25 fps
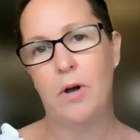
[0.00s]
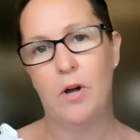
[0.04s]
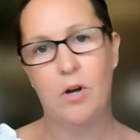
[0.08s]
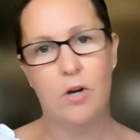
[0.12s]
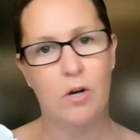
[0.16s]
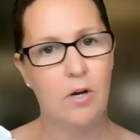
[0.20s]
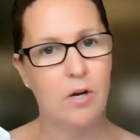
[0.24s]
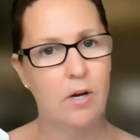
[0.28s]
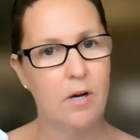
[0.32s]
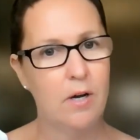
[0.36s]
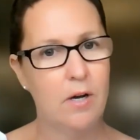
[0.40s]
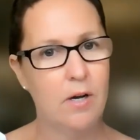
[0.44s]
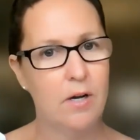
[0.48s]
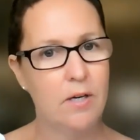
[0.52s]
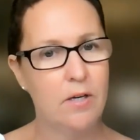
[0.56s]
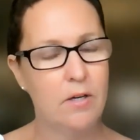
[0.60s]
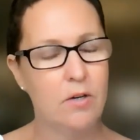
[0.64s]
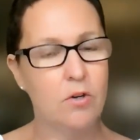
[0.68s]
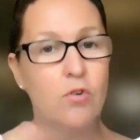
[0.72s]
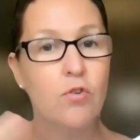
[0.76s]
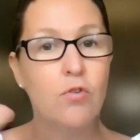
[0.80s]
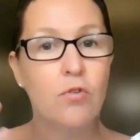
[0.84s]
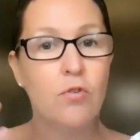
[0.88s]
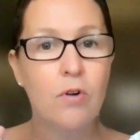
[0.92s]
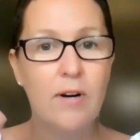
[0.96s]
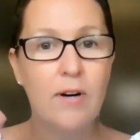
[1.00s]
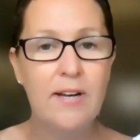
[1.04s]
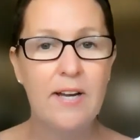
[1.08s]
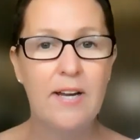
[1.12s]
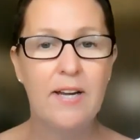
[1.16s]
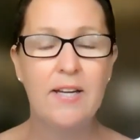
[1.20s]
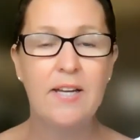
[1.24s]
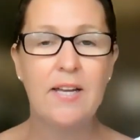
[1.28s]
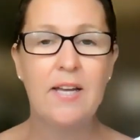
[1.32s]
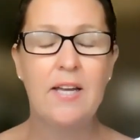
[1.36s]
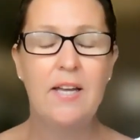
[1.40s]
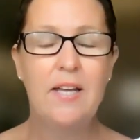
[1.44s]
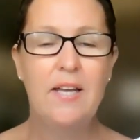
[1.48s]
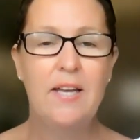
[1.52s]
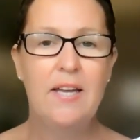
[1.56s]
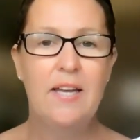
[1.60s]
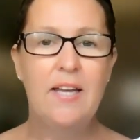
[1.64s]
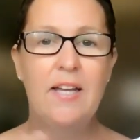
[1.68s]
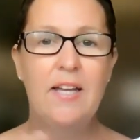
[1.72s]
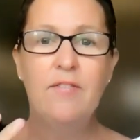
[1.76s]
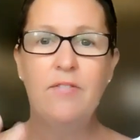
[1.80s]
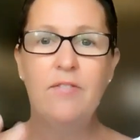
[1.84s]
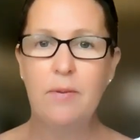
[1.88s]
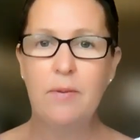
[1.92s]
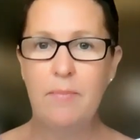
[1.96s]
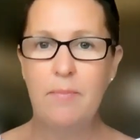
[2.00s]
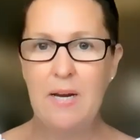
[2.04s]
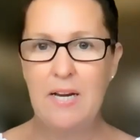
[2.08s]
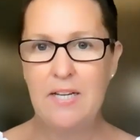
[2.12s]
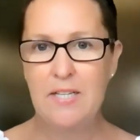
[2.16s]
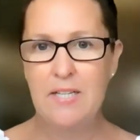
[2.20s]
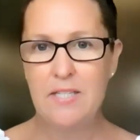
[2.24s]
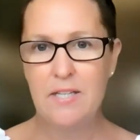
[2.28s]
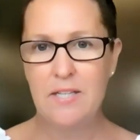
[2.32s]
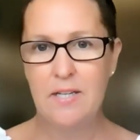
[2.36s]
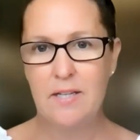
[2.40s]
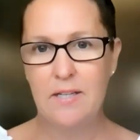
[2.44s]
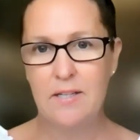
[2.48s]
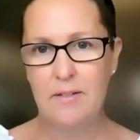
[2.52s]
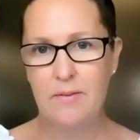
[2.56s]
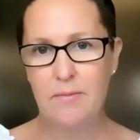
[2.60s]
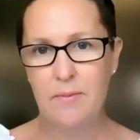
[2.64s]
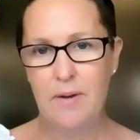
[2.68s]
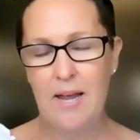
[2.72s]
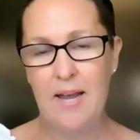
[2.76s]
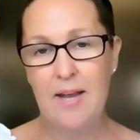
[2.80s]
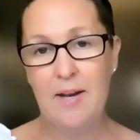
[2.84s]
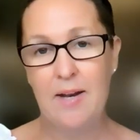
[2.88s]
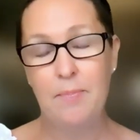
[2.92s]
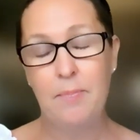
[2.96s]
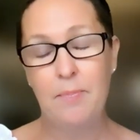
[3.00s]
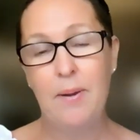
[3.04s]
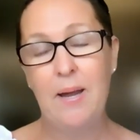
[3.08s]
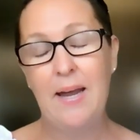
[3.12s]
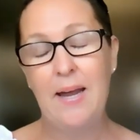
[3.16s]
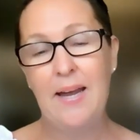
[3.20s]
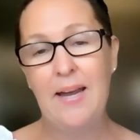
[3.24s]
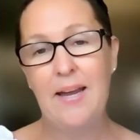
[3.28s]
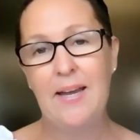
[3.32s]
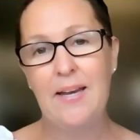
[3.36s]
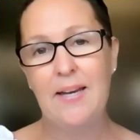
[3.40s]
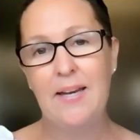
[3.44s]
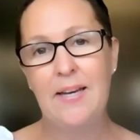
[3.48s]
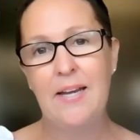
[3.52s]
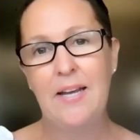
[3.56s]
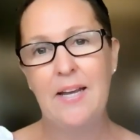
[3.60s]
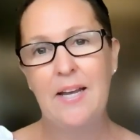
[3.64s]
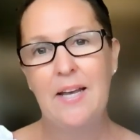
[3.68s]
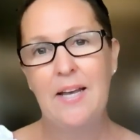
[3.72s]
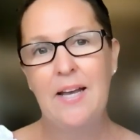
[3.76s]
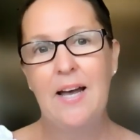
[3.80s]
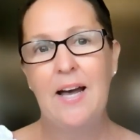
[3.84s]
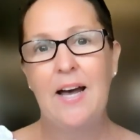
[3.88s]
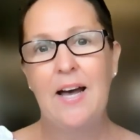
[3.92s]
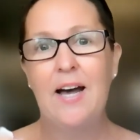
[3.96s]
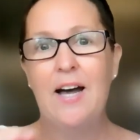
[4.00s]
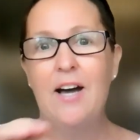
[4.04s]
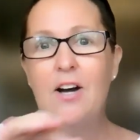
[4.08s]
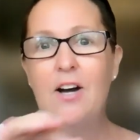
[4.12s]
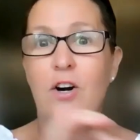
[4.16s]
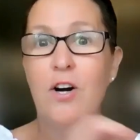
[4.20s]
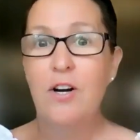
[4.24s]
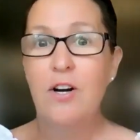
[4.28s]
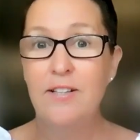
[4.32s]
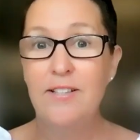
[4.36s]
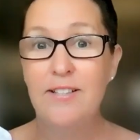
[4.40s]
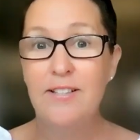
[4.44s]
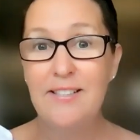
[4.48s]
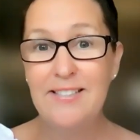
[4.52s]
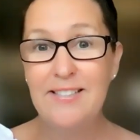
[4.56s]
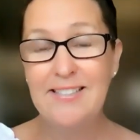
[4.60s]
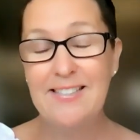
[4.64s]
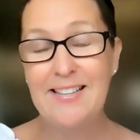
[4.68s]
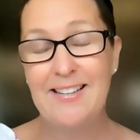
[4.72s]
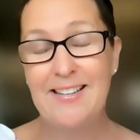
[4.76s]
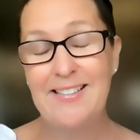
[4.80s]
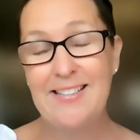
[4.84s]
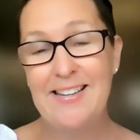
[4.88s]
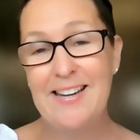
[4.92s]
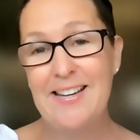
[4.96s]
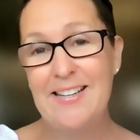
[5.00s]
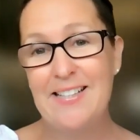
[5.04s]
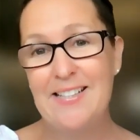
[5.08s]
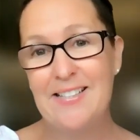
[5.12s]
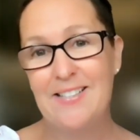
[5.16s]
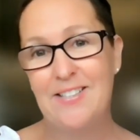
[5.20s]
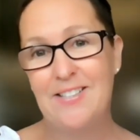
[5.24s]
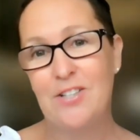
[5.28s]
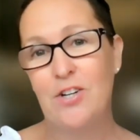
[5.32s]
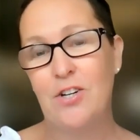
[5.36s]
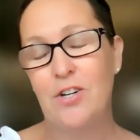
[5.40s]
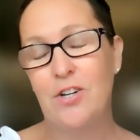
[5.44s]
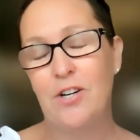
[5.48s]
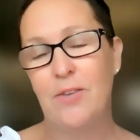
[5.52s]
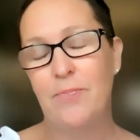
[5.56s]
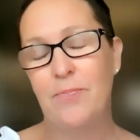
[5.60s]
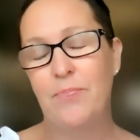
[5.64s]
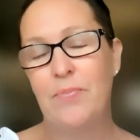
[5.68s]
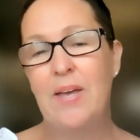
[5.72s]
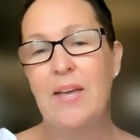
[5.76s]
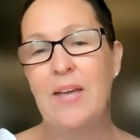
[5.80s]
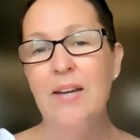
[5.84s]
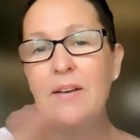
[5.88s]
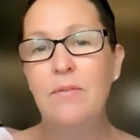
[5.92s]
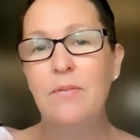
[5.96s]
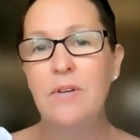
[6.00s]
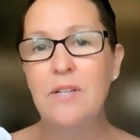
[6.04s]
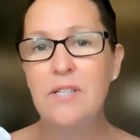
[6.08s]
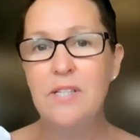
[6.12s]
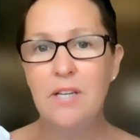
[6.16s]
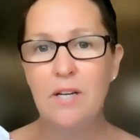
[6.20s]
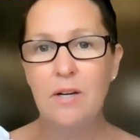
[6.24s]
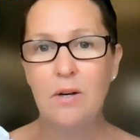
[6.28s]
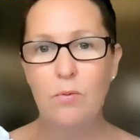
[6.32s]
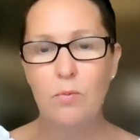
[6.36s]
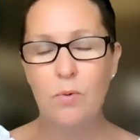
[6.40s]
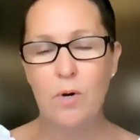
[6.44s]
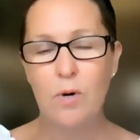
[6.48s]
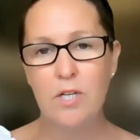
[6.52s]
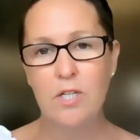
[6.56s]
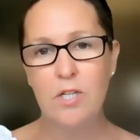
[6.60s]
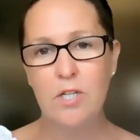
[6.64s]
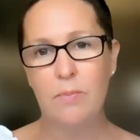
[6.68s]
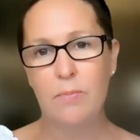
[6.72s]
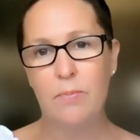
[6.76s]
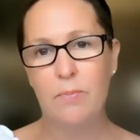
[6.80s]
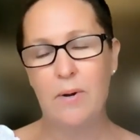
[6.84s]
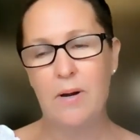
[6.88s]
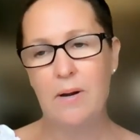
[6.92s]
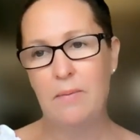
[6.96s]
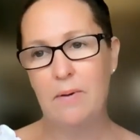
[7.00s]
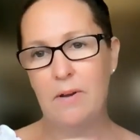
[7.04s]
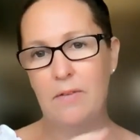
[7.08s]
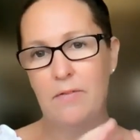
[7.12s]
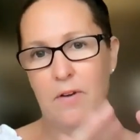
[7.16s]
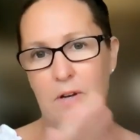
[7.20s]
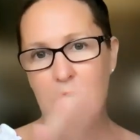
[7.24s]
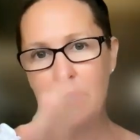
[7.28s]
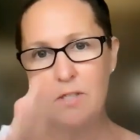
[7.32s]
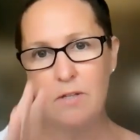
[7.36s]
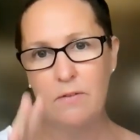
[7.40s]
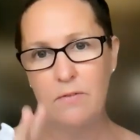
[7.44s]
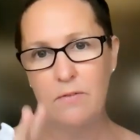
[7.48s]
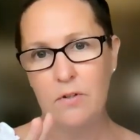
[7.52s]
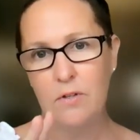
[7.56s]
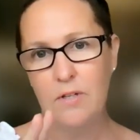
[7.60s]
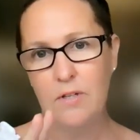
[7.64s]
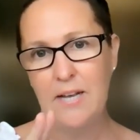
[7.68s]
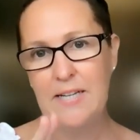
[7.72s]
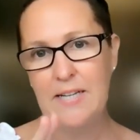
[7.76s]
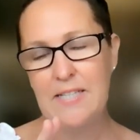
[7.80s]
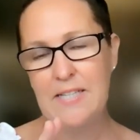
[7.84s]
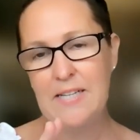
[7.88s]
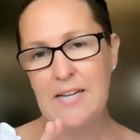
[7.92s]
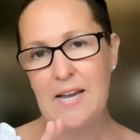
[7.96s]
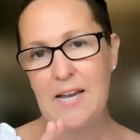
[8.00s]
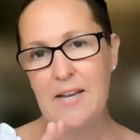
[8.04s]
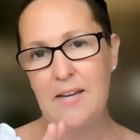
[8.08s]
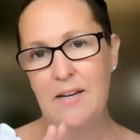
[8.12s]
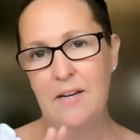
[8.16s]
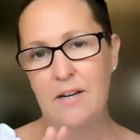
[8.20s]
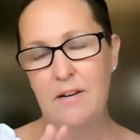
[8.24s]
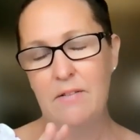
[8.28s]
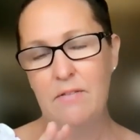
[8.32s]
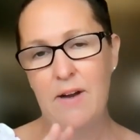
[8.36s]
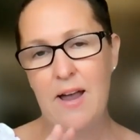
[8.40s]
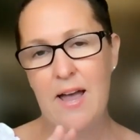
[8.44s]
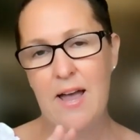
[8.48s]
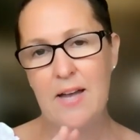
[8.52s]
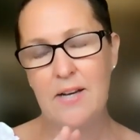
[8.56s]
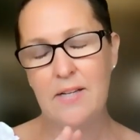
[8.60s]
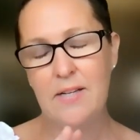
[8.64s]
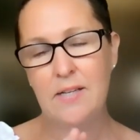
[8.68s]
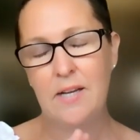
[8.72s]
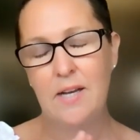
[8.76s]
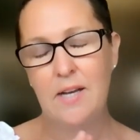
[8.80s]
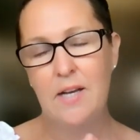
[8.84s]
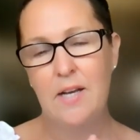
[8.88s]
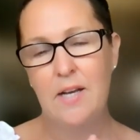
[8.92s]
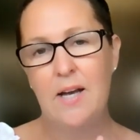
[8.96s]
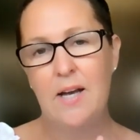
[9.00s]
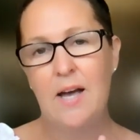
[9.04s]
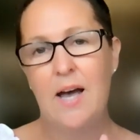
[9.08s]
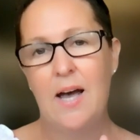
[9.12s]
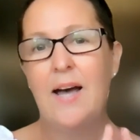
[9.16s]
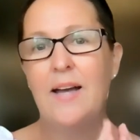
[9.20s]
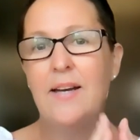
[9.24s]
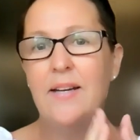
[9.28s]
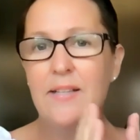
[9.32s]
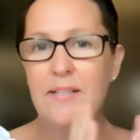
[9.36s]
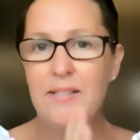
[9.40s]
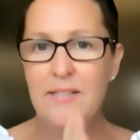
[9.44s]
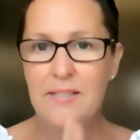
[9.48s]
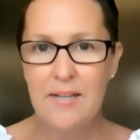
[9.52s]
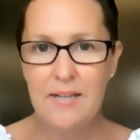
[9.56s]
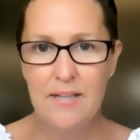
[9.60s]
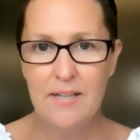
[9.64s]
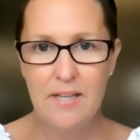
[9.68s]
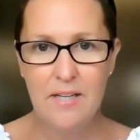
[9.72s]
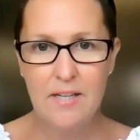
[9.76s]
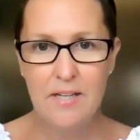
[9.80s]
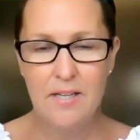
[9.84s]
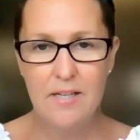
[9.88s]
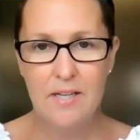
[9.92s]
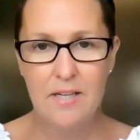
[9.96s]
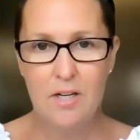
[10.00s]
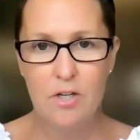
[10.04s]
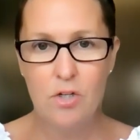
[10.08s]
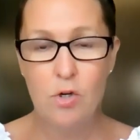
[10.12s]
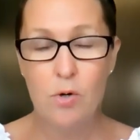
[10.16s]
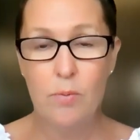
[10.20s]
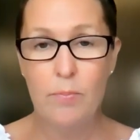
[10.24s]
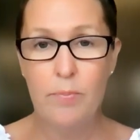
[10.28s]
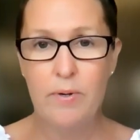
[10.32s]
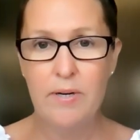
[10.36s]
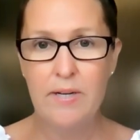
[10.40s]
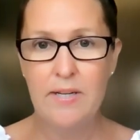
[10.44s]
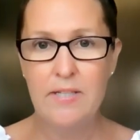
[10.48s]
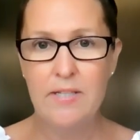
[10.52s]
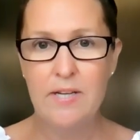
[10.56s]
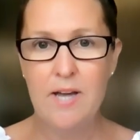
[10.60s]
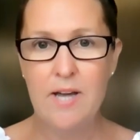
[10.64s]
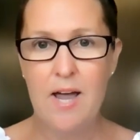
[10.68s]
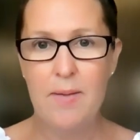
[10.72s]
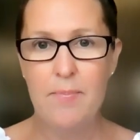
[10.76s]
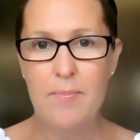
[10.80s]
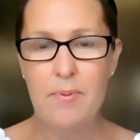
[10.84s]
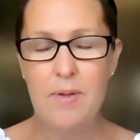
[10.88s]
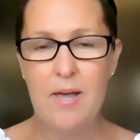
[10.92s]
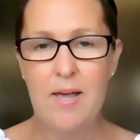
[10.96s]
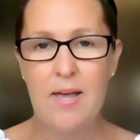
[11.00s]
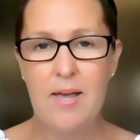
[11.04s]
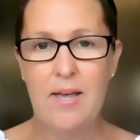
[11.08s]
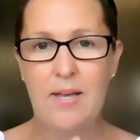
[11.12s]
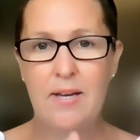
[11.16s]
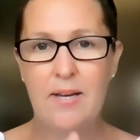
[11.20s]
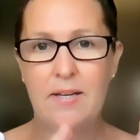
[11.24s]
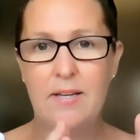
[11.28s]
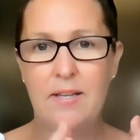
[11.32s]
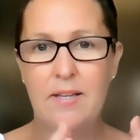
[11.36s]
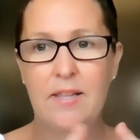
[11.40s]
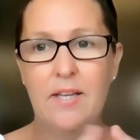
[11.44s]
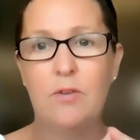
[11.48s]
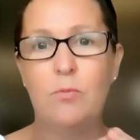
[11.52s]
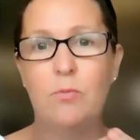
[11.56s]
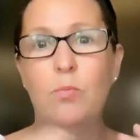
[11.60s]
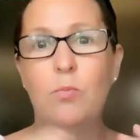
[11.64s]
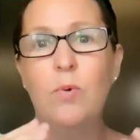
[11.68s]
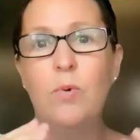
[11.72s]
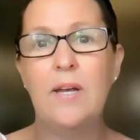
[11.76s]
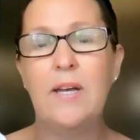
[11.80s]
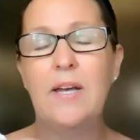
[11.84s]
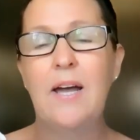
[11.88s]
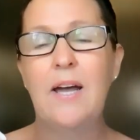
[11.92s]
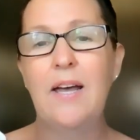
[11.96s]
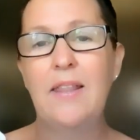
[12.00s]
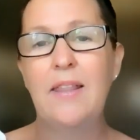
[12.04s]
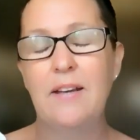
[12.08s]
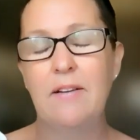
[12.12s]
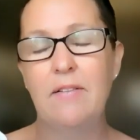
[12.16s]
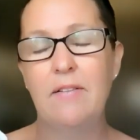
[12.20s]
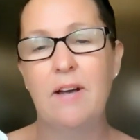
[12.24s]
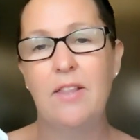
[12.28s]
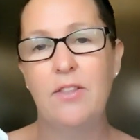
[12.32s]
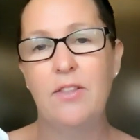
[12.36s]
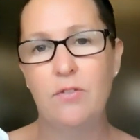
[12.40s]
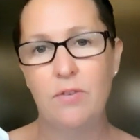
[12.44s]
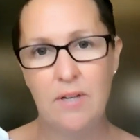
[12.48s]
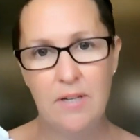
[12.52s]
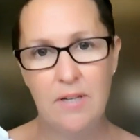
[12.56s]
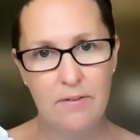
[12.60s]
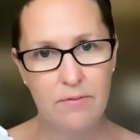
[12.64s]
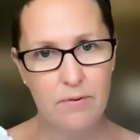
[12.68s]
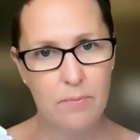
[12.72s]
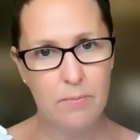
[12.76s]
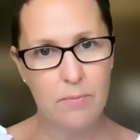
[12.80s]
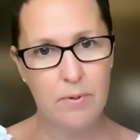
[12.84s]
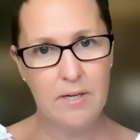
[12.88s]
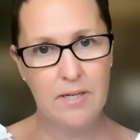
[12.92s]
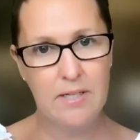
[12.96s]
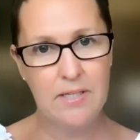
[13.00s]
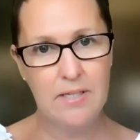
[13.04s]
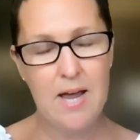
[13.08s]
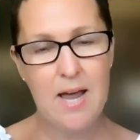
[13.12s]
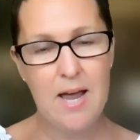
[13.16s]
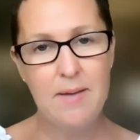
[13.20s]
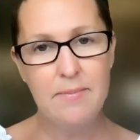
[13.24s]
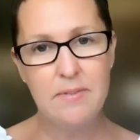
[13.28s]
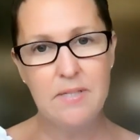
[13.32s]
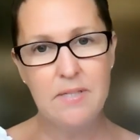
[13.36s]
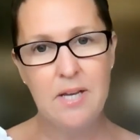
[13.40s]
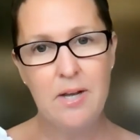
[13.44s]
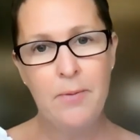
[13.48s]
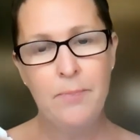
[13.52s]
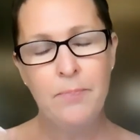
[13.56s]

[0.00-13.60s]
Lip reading: on chronic inflammation and pain on Sunday just gone. And it was a workshop where we first of all educated around understanding your body type and that there are three different body types.